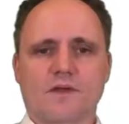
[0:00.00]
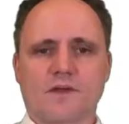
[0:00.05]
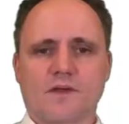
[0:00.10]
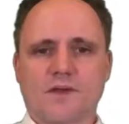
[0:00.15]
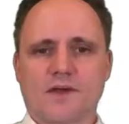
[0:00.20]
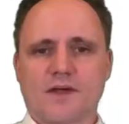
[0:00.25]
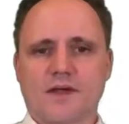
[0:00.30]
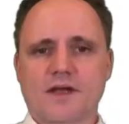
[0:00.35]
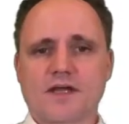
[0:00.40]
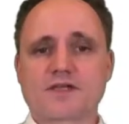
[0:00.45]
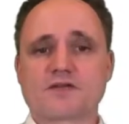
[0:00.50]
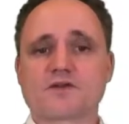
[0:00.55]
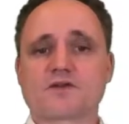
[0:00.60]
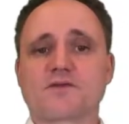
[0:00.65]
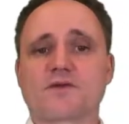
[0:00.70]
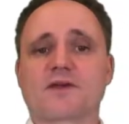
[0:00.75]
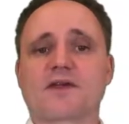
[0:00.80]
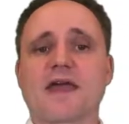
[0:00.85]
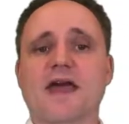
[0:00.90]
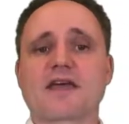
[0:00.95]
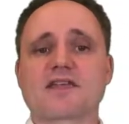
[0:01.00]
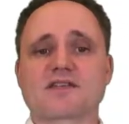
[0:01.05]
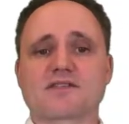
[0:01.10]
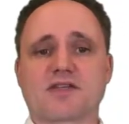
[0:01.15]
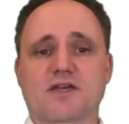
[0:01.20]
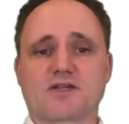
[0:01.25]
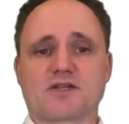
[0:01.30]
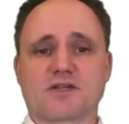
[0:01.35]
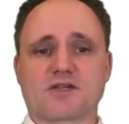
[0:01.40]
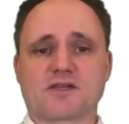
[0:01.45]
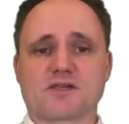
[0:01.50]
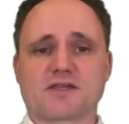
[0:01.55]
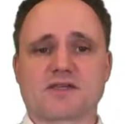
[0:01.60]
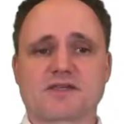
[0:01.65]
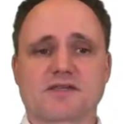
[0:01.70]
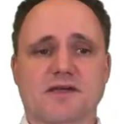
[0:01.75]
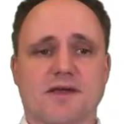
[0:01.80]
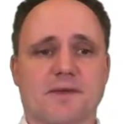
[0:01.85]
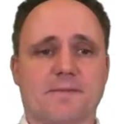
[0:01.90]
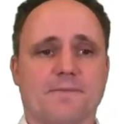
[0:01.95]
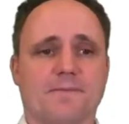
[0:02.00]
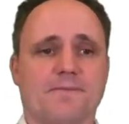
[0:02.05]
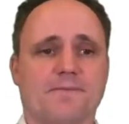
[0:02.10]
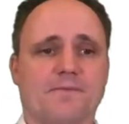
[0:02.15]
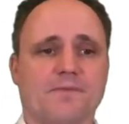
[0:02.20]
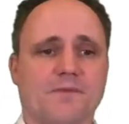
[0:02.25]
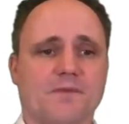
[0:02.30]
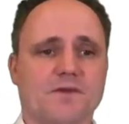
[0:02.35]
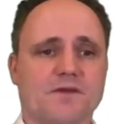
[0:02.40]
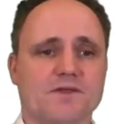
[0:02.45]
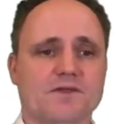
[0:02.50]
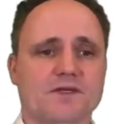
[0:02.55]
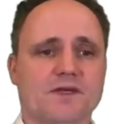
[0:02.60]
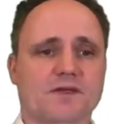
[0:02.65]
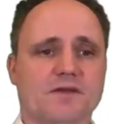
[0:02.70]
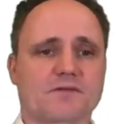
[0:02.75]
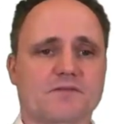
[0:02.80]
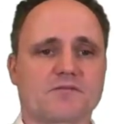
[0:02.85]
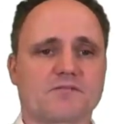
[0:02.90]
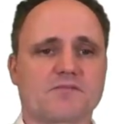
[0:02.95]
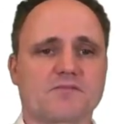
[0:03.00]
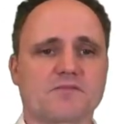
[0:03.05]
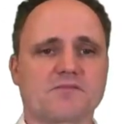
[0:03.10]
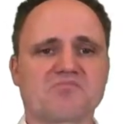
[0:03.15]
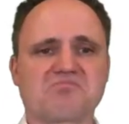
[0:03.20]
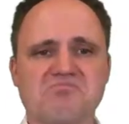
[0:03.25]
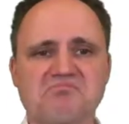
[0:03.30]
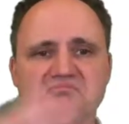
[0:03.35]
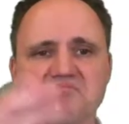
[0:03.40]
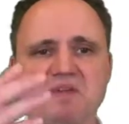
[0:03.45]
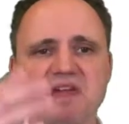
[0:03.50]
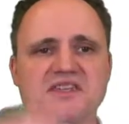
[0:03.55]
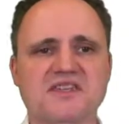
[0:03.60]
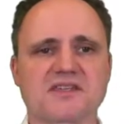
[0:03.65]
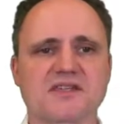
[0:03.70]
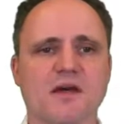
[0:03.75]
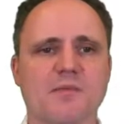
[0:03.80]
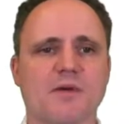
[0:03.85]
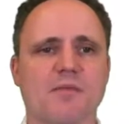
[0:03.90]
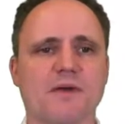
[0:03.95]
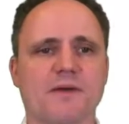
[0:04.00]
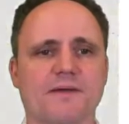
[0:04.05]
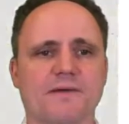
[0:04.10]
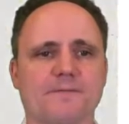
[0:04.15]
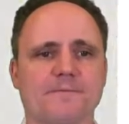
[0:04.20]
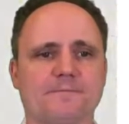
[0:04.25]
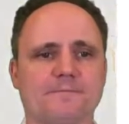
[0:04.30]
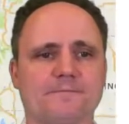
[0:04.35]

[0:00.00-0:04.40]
And let's look for gas station this time. Just to mix it up a bit.